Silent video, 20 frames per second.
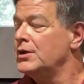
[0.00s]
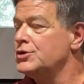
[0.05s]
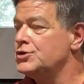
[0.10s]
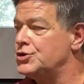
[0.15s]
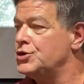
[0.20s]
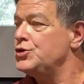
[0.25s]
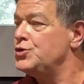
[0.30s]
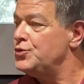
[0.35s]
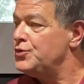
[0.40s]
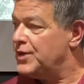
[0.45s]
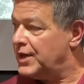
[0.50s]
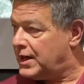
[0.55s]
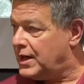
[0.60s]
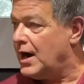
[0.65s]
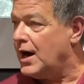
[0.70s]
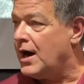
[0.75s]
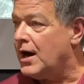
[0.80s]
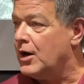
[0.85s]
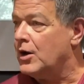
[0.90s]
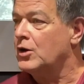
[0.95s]
to the
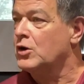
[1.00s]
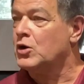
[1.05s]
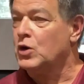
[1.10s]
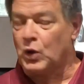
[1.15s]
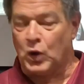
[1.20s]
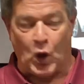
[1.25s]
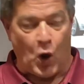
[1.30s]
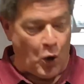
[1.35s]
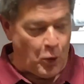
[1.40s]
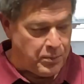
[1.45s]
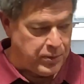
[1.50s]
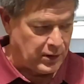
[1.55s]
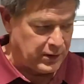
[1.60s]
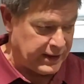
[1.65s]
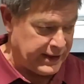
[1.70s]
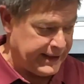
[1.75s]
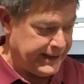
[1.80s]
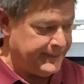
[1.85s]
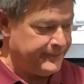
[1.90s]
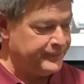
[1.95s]
car
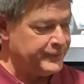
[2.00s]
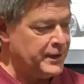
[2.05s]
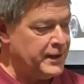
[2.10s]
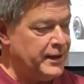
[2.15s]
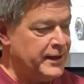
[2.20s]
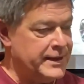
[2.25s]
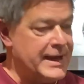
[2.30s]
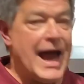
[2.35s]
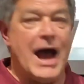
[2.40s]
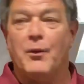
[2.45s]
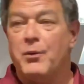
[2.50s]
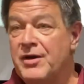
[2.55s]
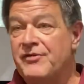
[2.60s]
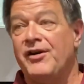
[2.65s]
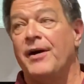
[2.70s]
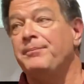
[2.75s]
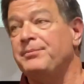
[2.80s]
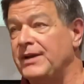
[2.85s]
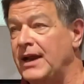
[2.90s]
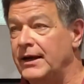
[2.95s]
globally. Now, we've
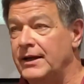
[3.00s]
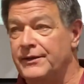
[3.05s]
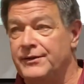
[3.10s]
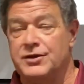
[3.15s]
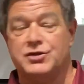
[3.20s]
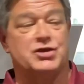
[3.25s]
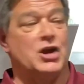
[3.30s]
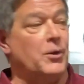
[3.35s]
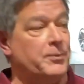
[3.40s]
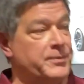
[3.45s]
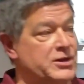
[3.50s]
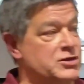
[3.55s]
updated the Shelby